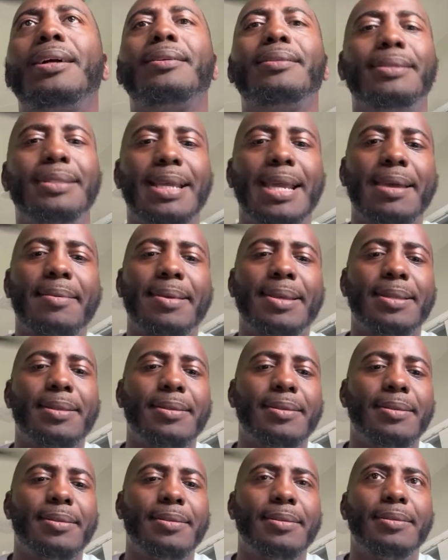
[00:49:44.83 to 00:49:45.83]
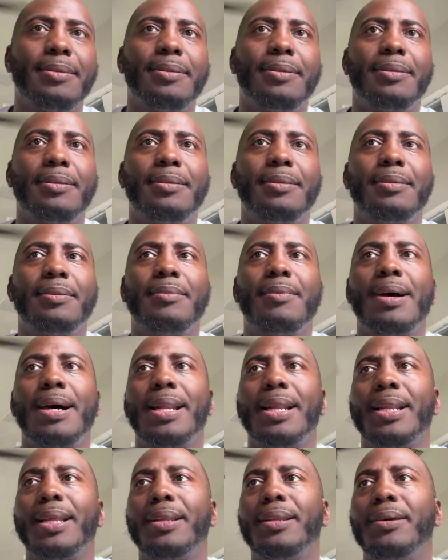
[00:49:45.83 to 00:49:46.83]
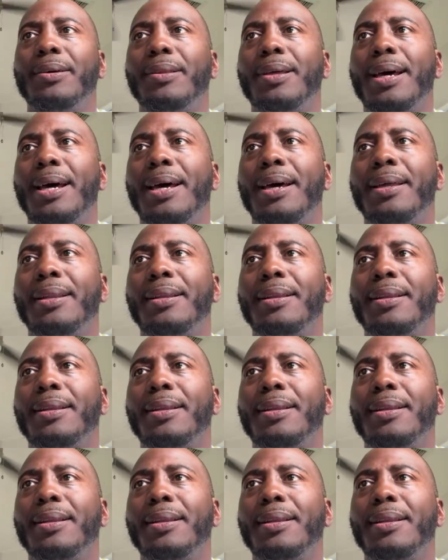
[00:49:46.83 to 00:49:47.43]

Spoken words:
Damn it. Why did it do that?